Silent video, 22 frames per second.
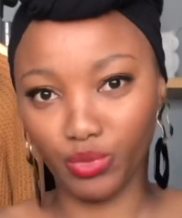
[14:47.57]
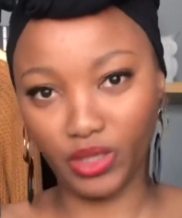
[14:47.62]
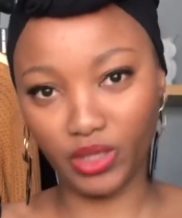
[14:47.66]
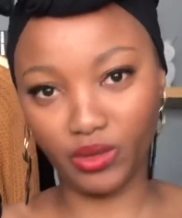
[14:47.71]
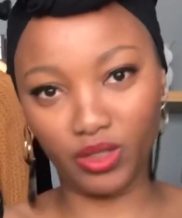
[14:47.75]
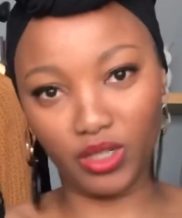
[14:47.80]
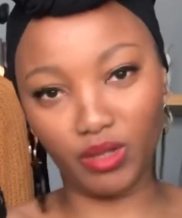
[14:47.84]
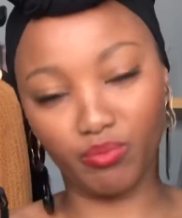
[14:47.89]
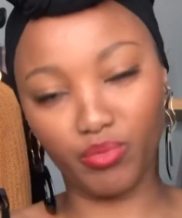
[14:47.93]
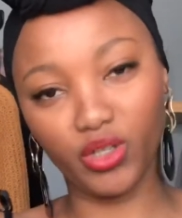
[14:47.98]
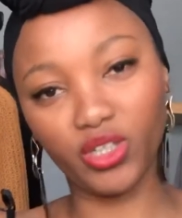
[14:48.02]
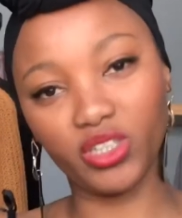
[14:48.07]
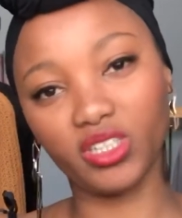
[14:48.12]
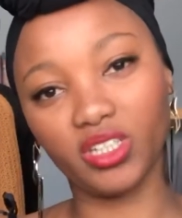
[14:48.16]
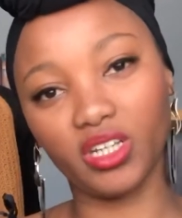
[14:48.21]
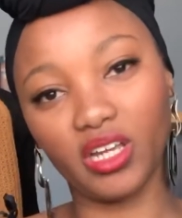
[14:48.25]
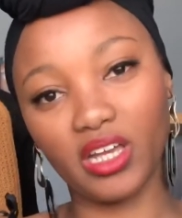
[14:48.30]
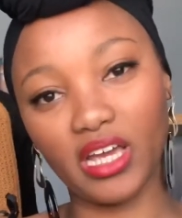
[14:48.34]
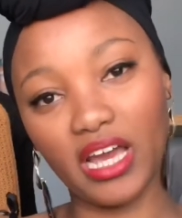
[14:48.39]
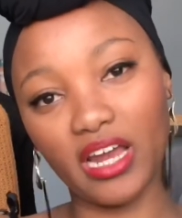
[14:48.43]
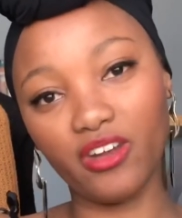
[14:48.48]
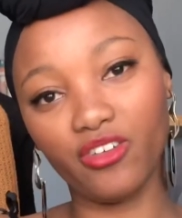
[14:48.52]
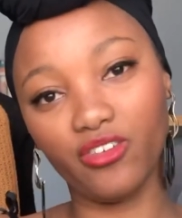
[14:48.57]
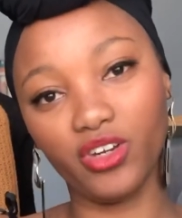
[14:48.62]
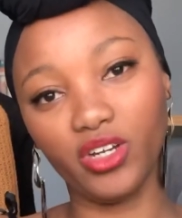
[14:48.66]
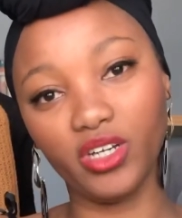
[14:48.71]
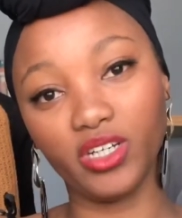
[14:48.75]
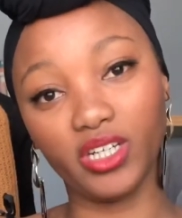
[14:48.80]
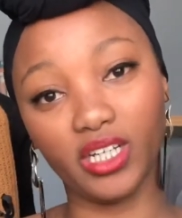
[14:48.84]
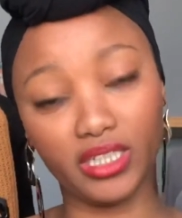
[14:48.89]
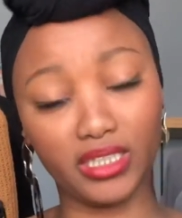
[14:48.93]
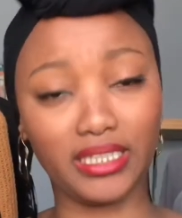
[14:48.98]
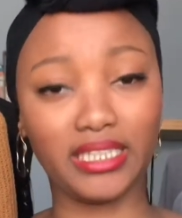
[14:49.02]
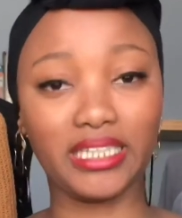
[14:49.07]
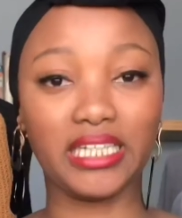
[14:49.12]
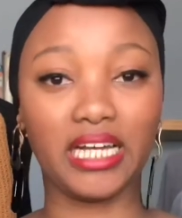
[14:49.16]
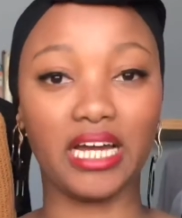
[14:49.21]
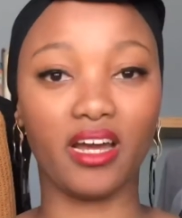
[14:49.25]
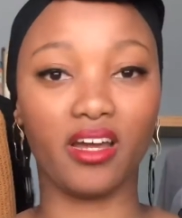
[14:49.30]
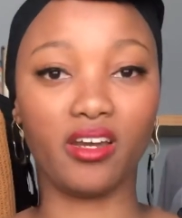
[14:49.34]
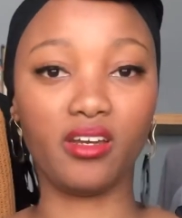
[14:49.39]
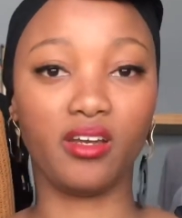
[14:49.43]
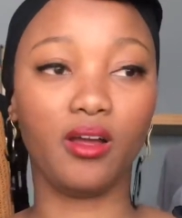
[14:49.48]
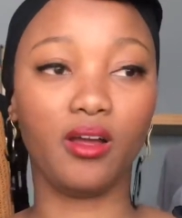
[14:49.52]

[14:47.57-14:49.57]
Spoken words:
A person can read and decide